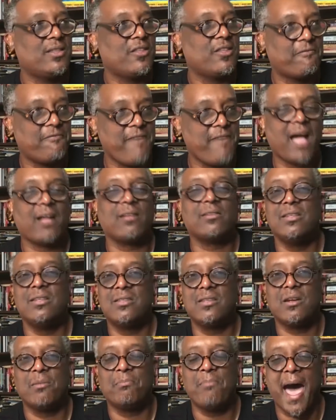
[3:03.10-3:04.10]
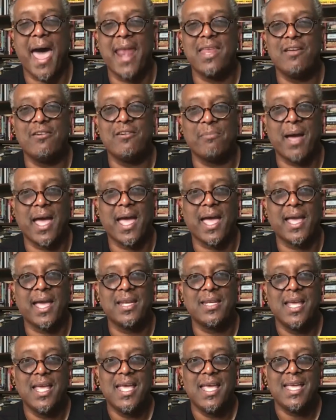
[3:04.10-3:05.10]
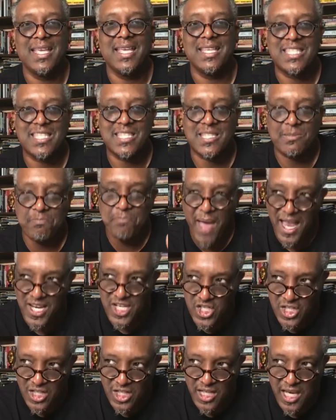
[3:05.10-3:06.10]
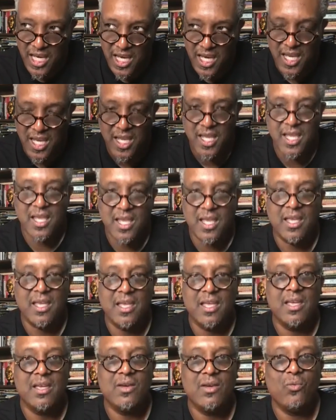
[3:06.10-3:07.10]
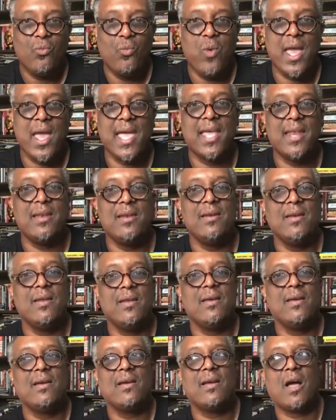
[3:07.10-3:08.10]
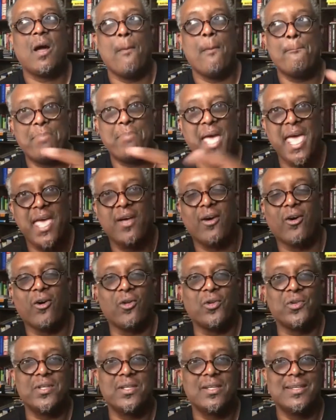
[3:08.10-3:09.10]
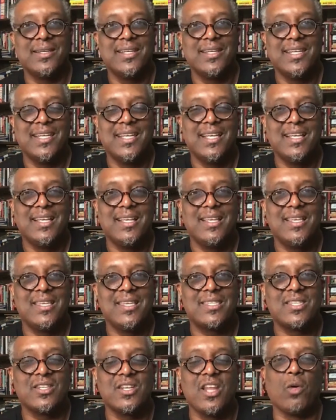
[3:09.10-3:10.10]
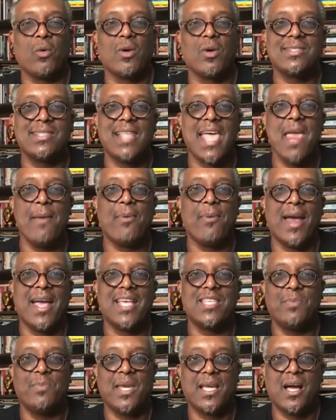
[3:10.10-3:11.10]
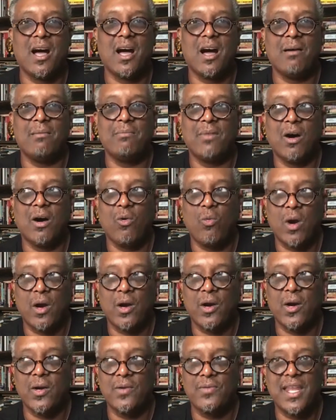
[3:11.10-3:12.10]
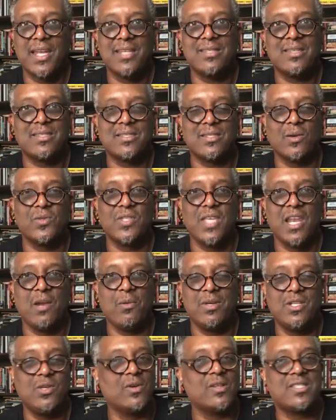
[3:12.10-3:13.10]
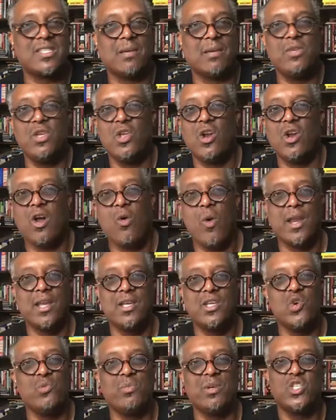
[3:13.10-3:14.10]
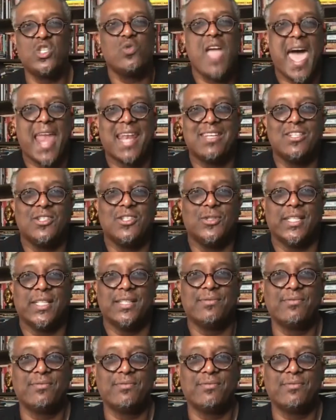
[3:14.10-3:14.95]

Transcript: the faculties of the body or mind, especially when compelled. So in other words, labor has become a word that is associated with doing something you don't want to do, but you got to do it.